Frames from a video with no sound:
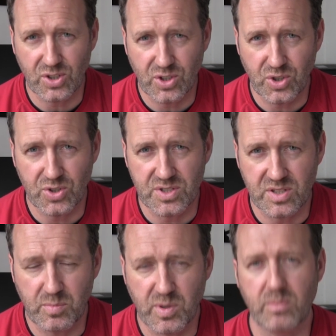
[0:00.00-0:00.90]
the causes of
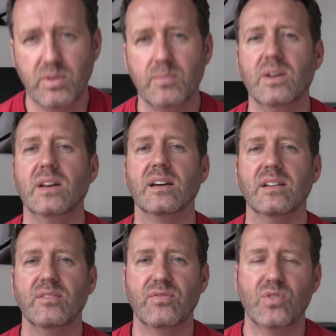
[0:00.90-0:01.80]
the problem.
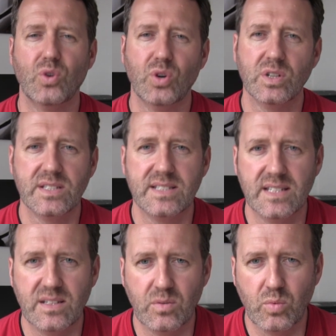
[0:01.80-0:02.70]
And 4,
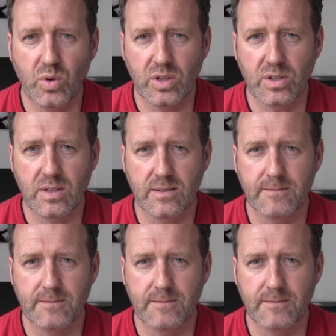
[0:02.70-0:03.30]
did it work?